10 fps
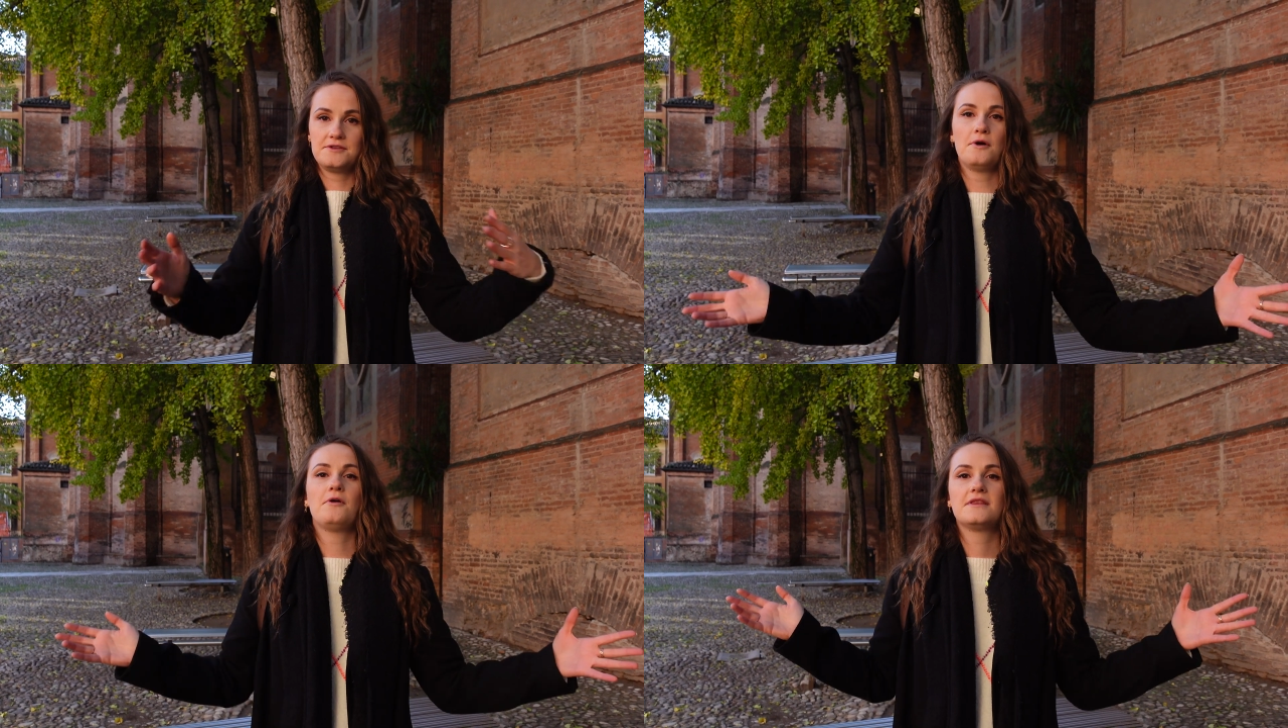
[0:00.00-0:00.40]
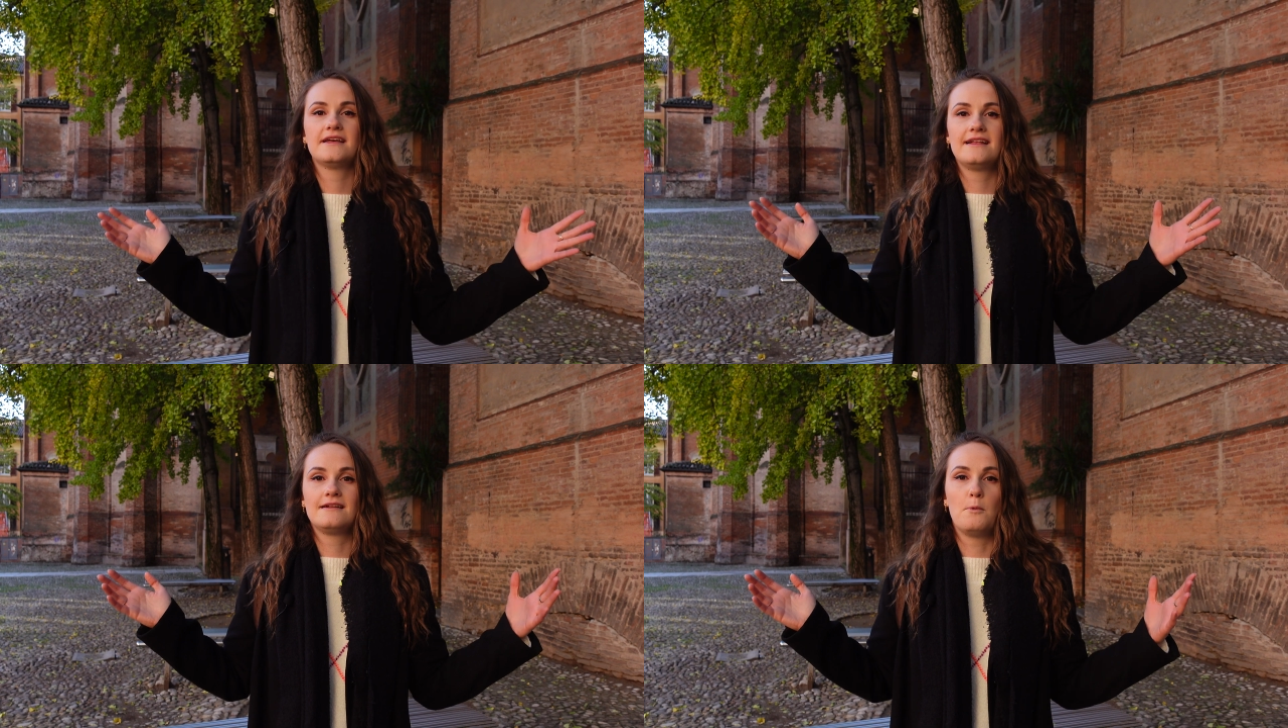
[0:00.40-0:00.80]
to all
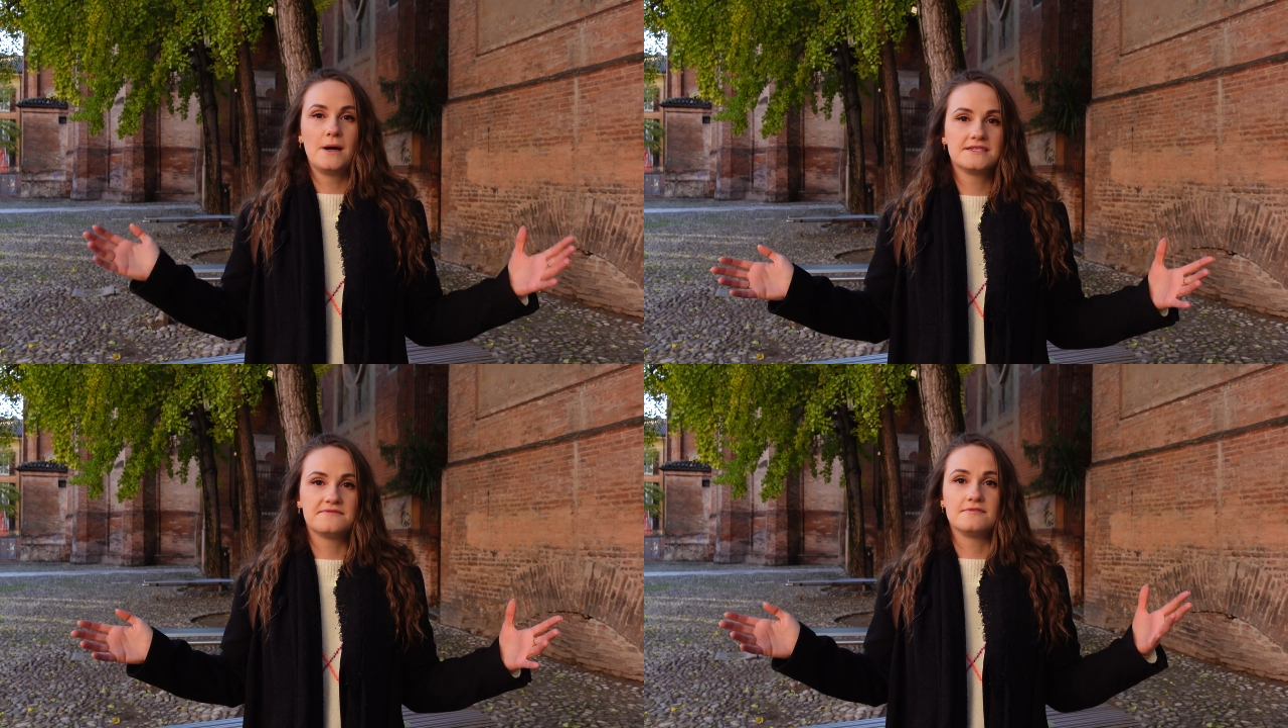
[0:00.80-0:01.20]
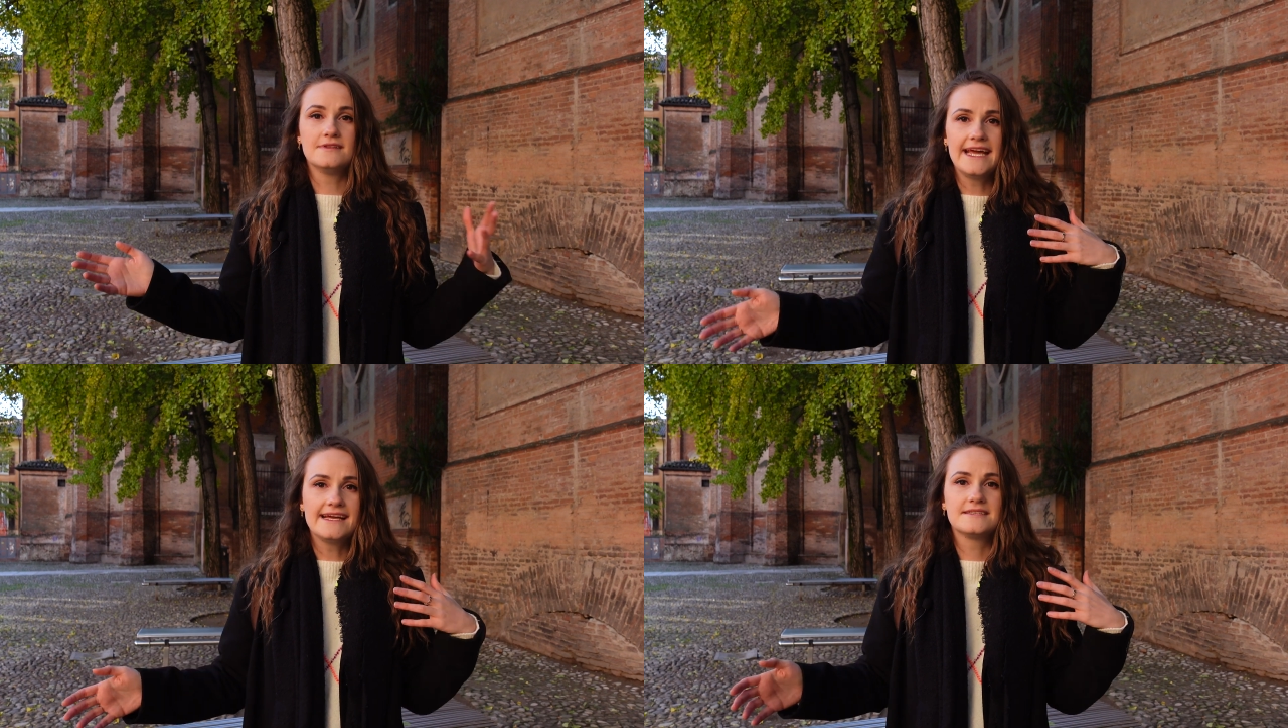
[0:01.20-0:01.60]
the wonderful
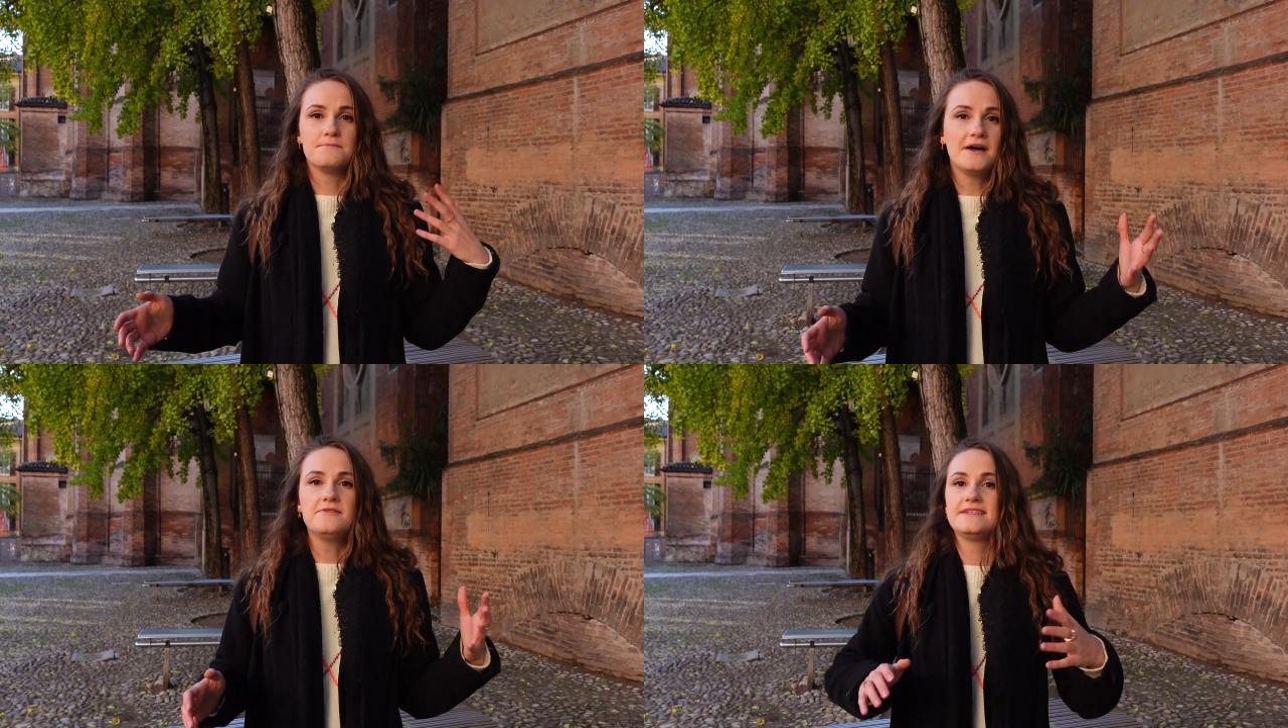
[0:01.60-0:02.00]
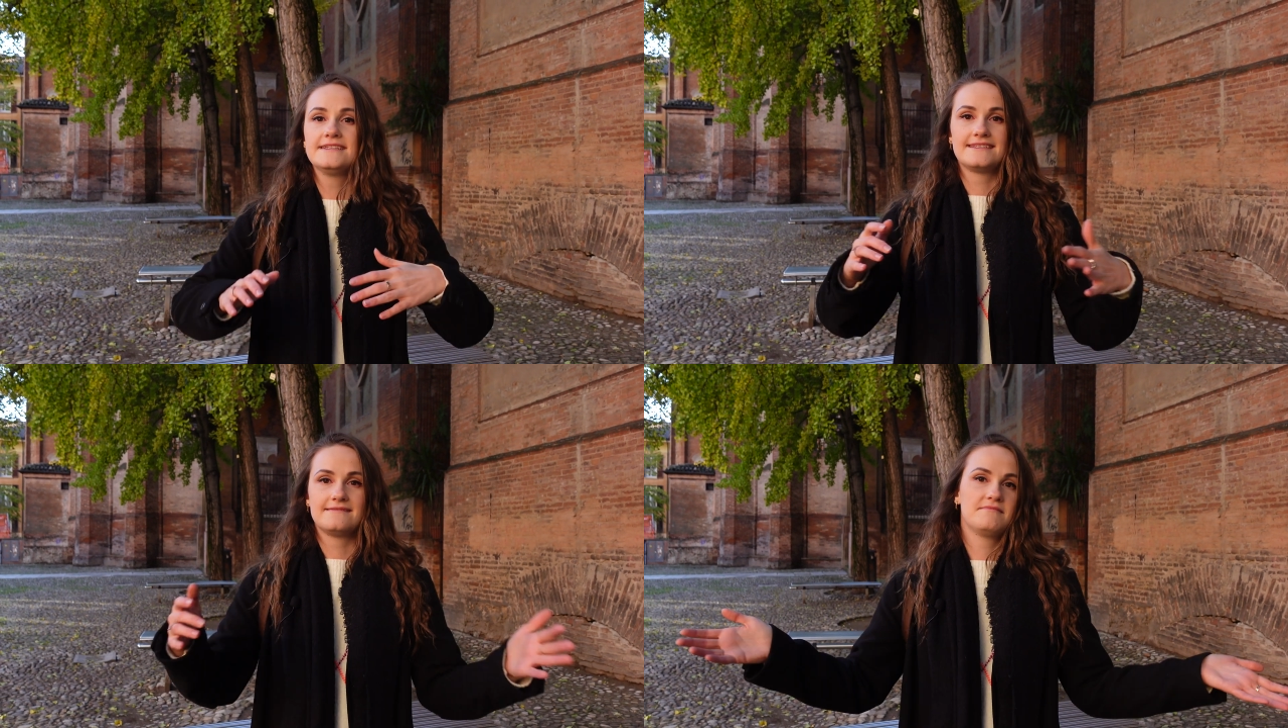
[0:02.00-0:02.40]
lakes, mountains,